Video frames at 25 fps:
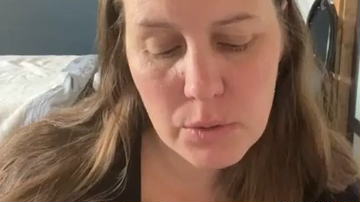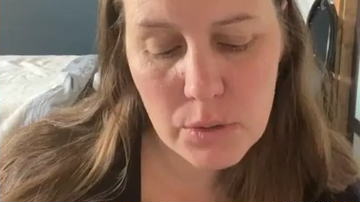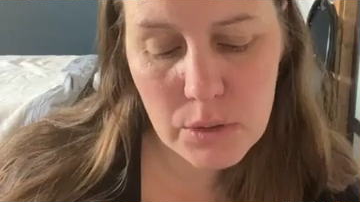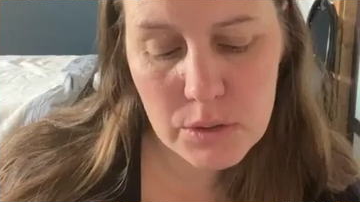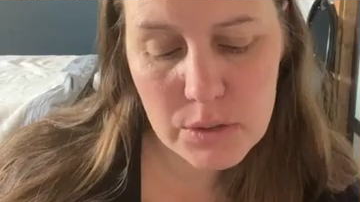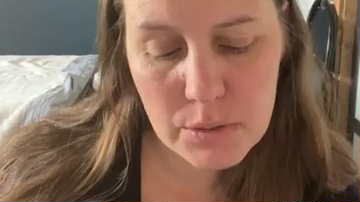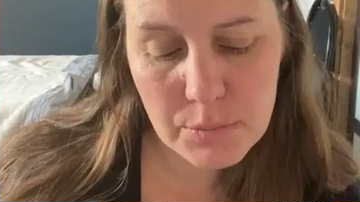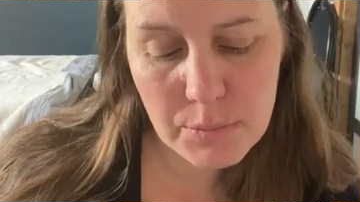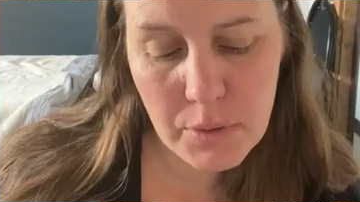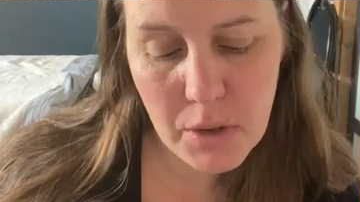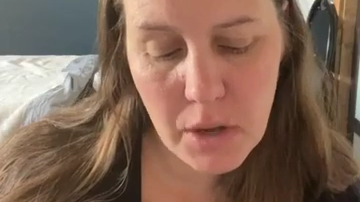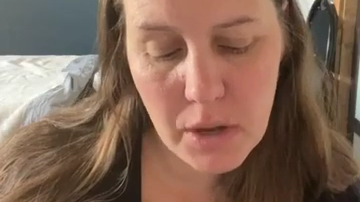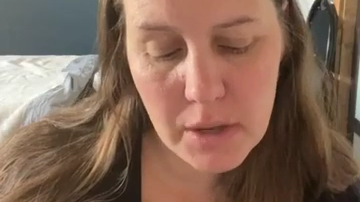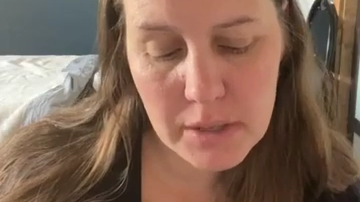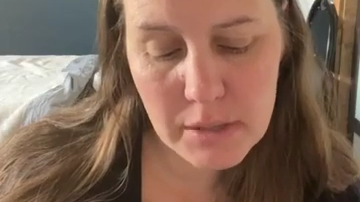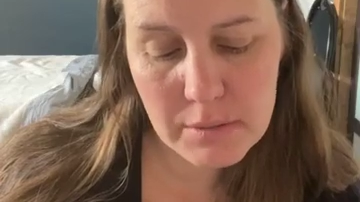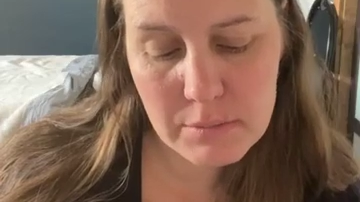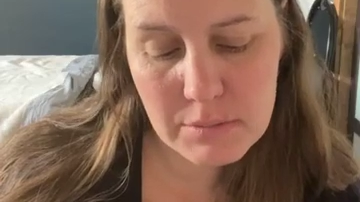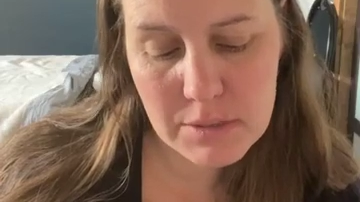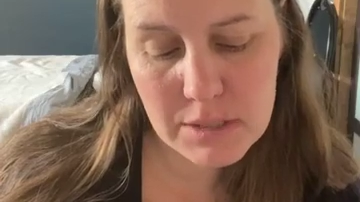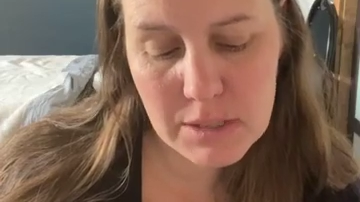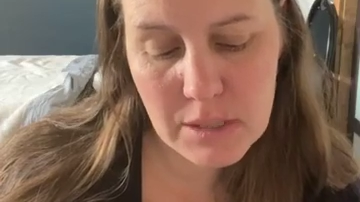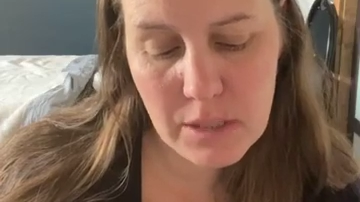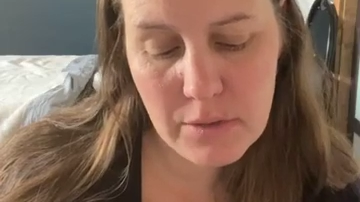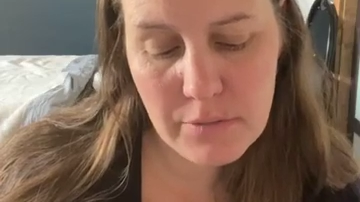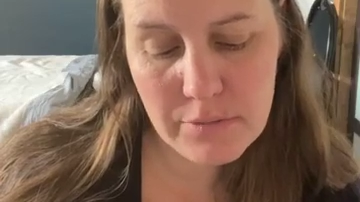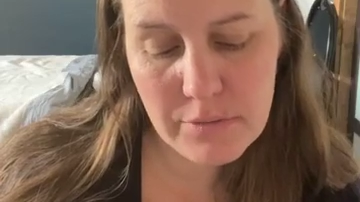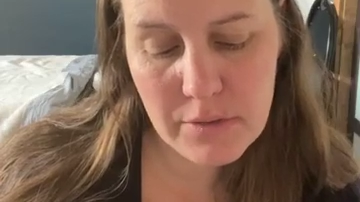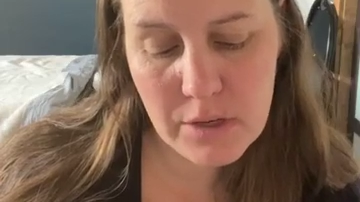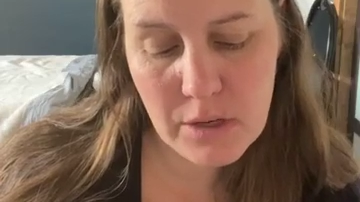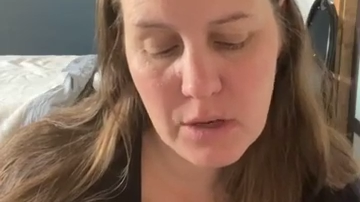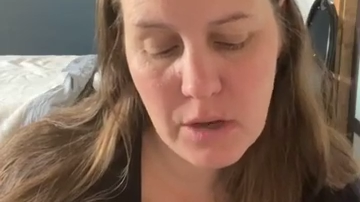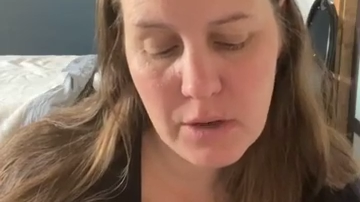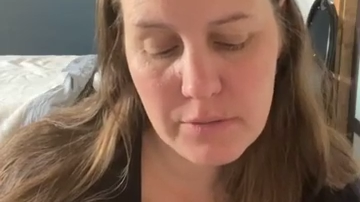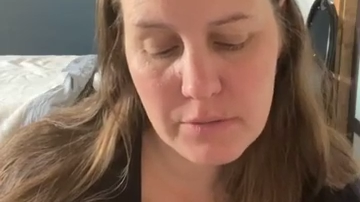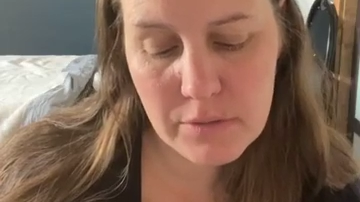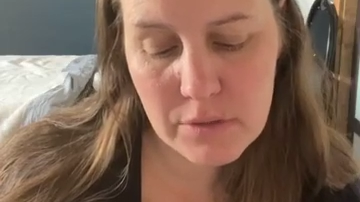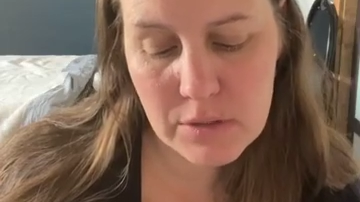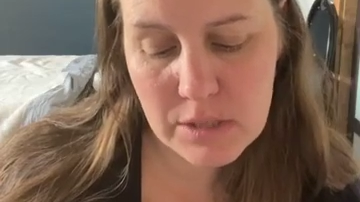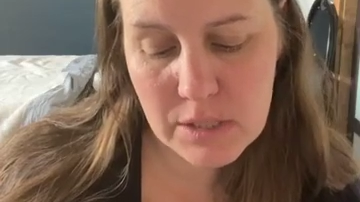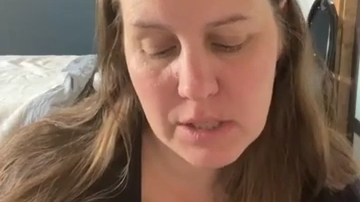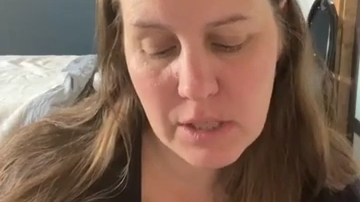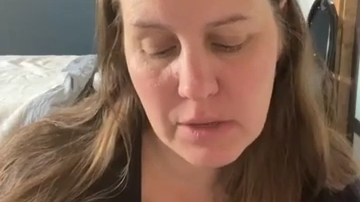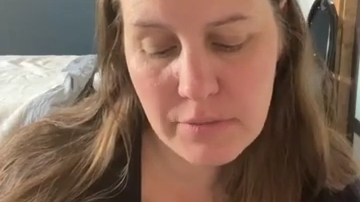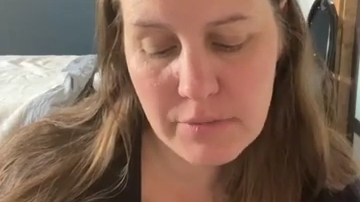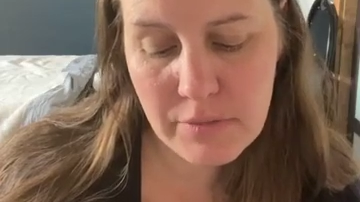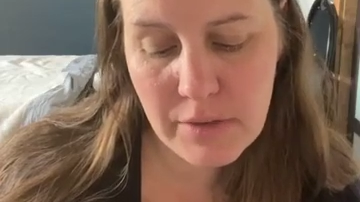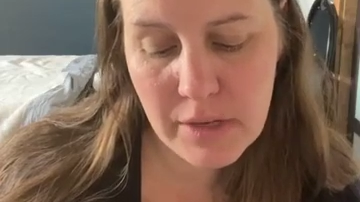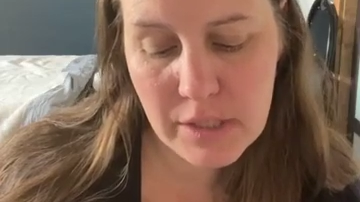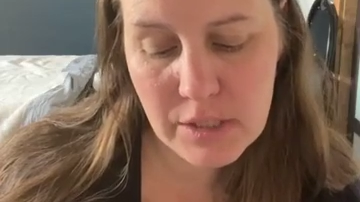world upon himself and offer
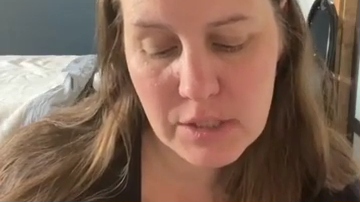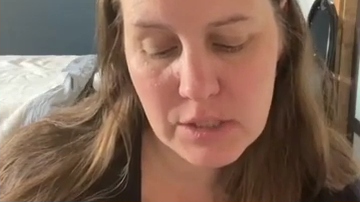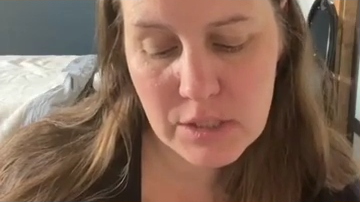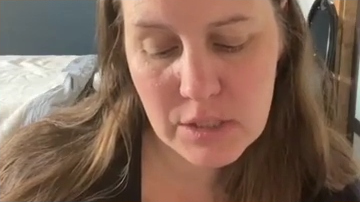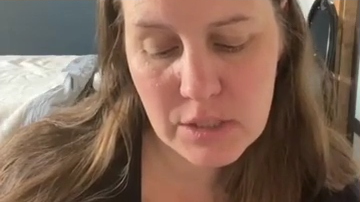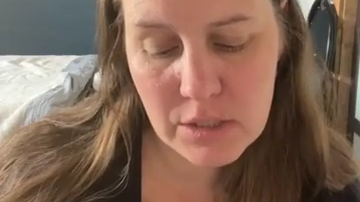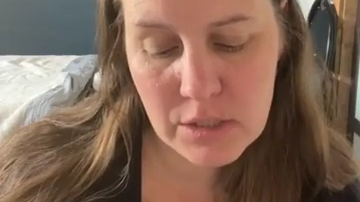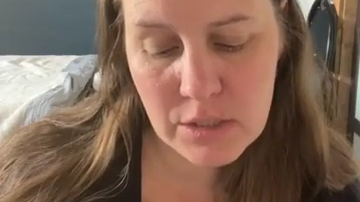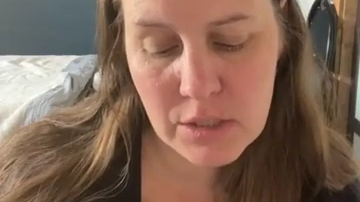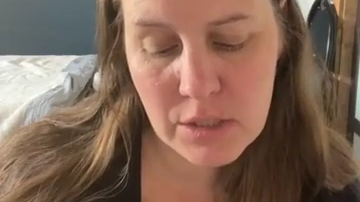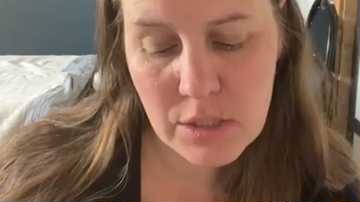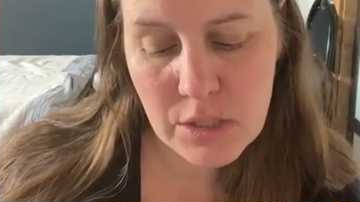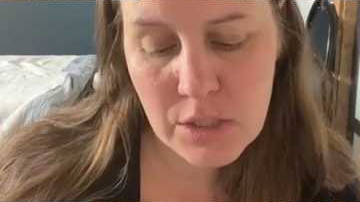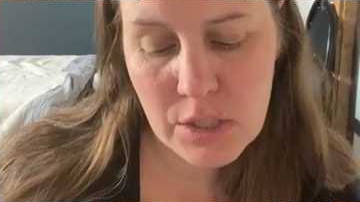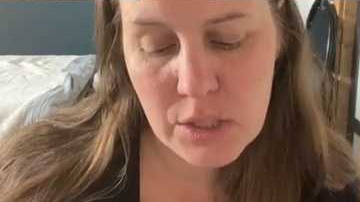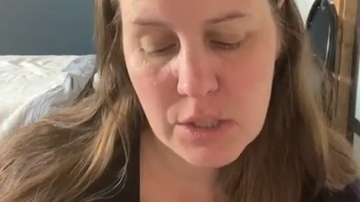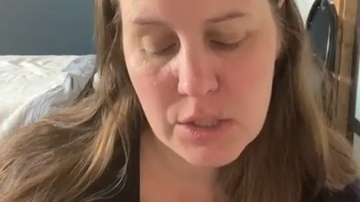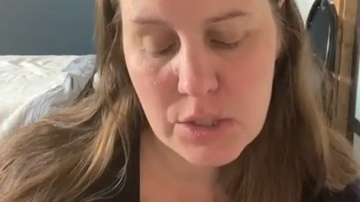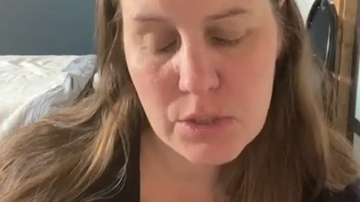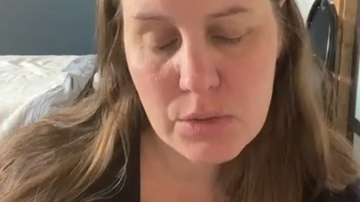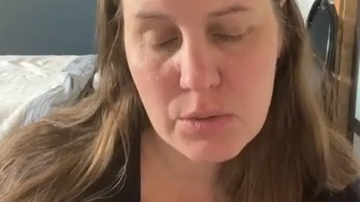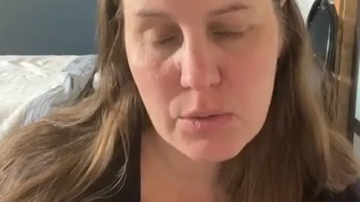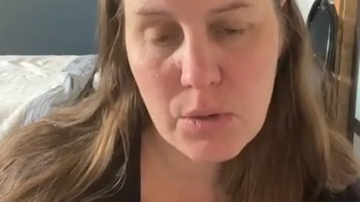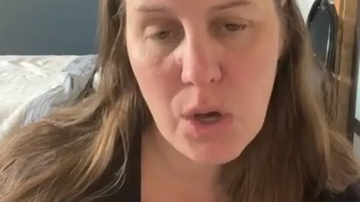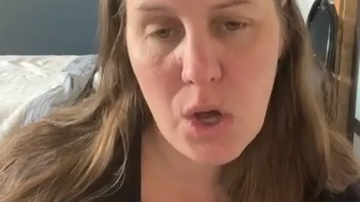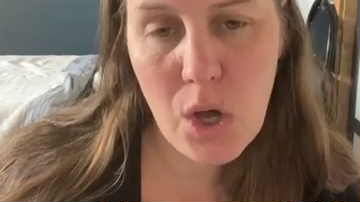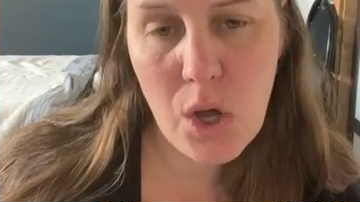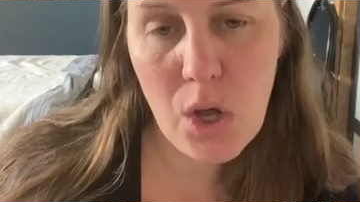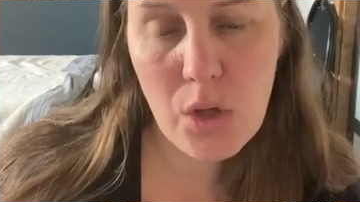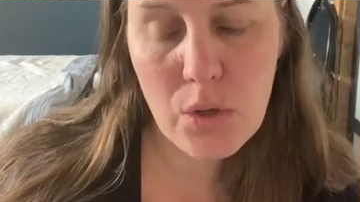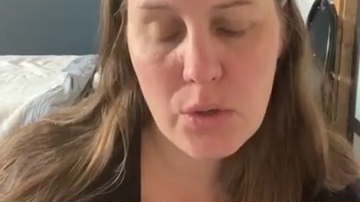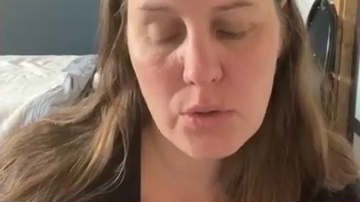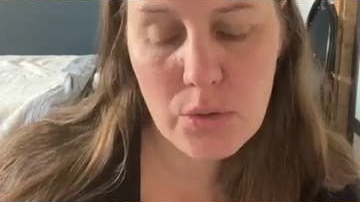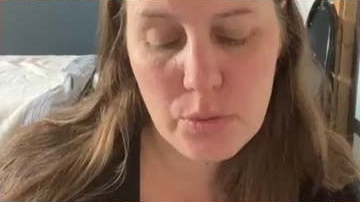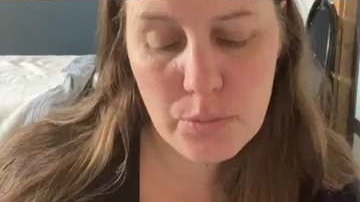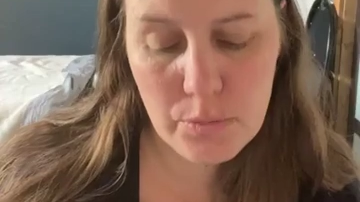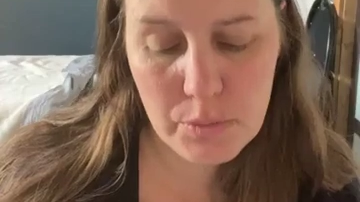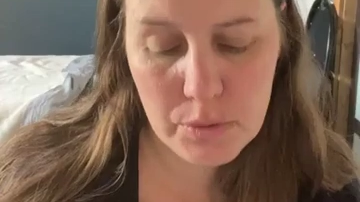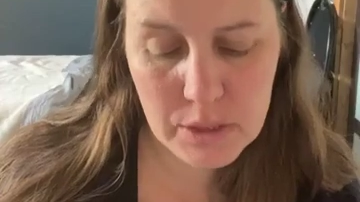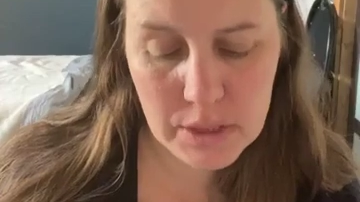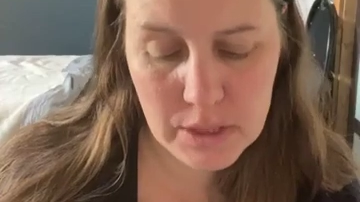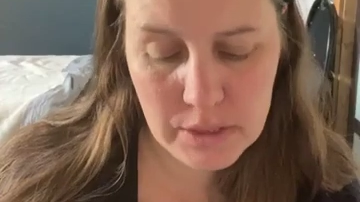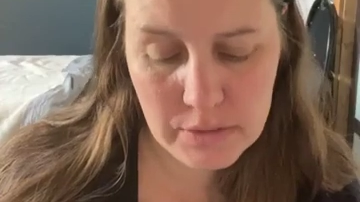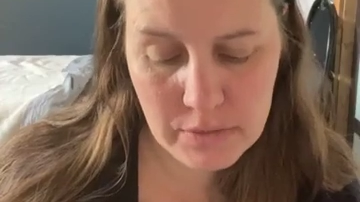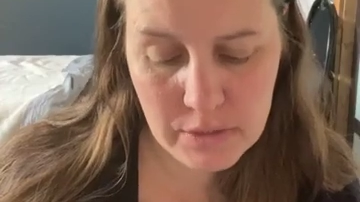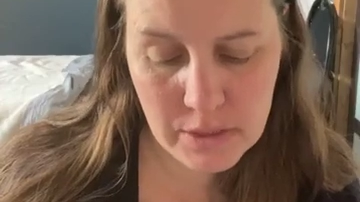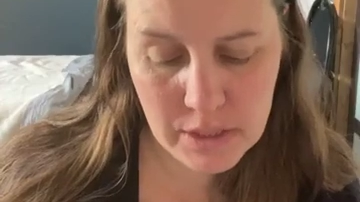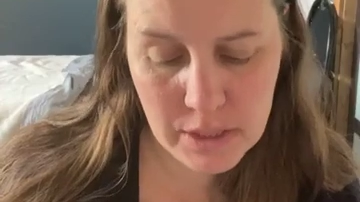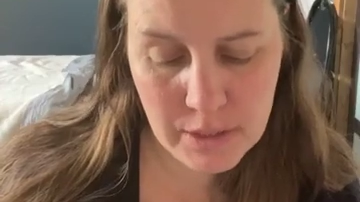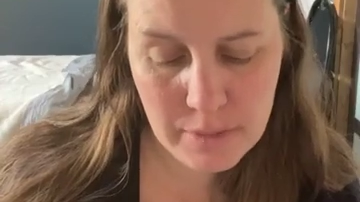salvation to all who
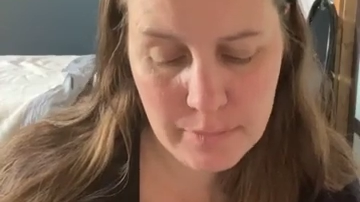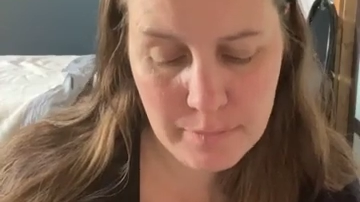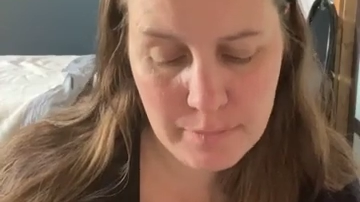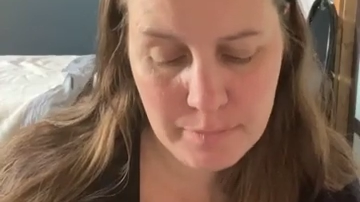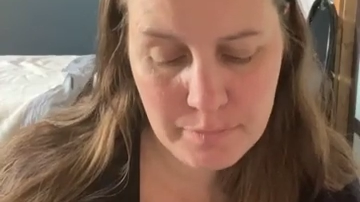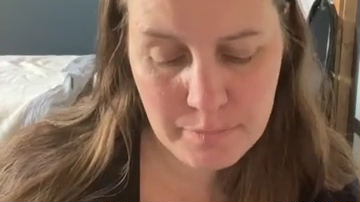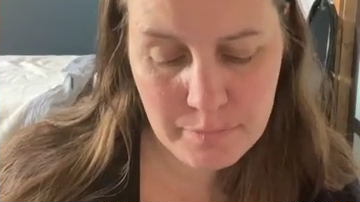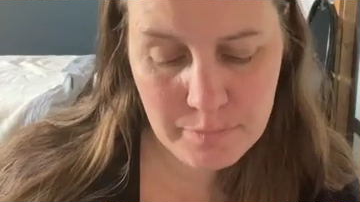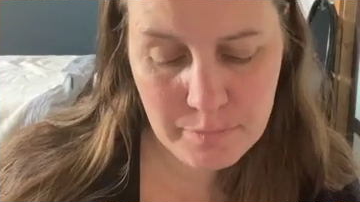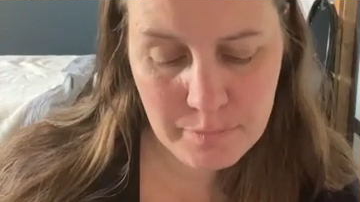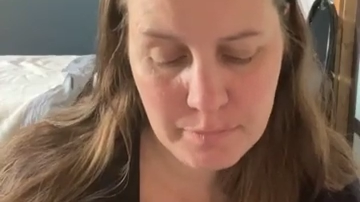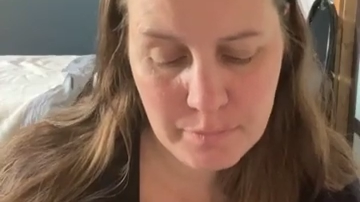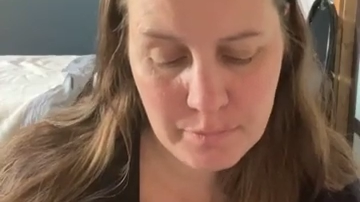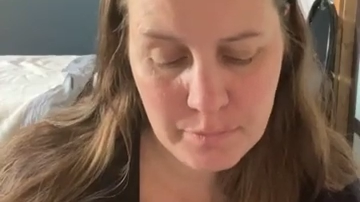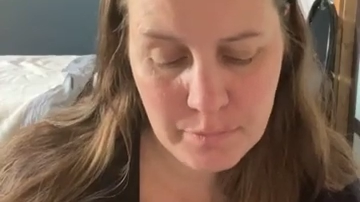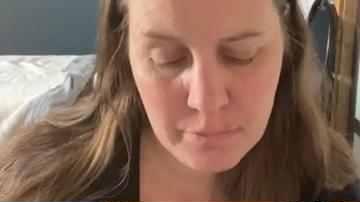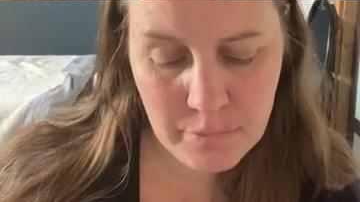believe in him.